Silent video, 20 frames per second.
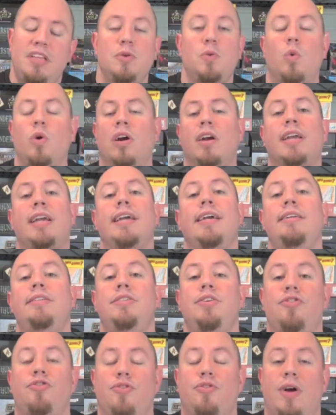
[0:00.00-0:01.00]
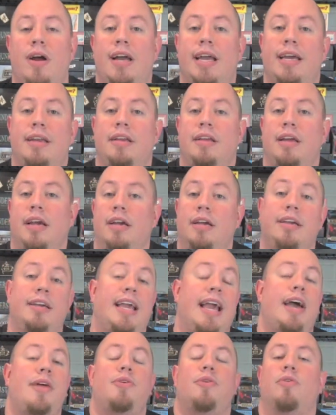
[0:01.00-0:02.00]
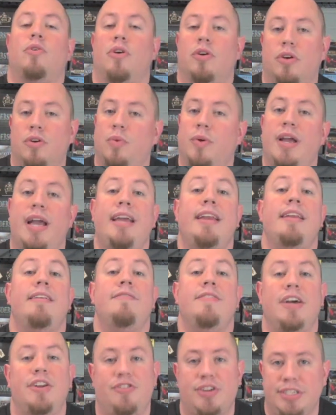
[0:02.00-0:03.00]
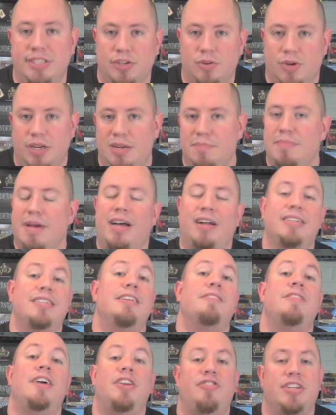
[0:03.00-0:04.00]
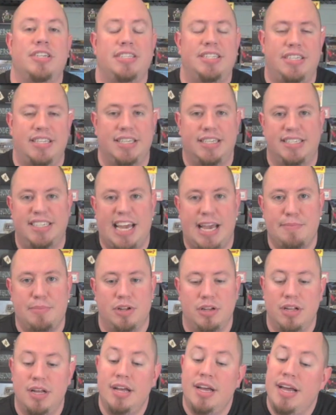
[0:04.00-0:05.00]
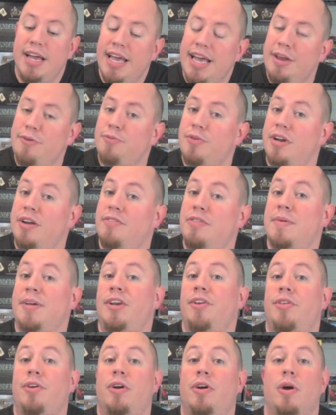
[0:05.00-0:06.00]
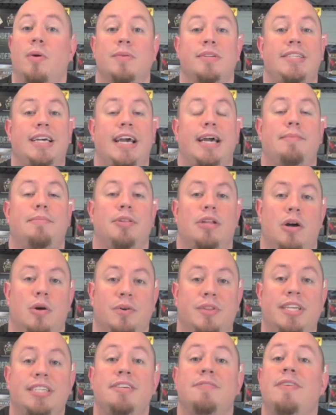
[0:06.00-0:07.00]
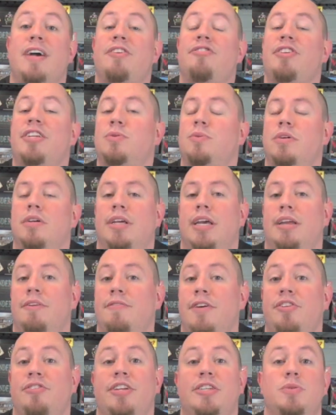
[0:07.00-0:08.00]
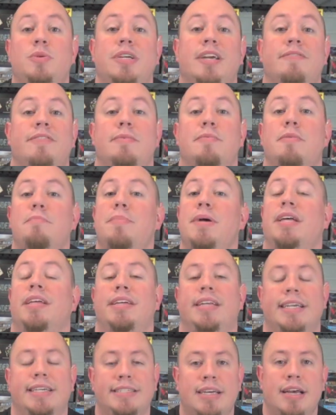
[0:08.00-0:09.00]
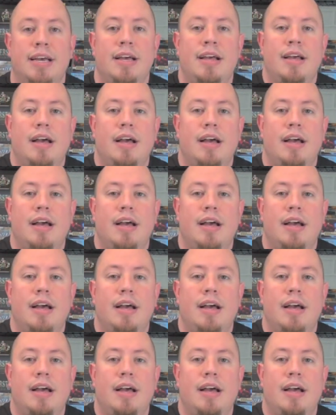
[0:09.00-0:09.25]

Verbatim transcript: working to try and gather or create inventions. They're going to meld inventions to the table in front of them into their own tableau. And these inventions will give them abilities,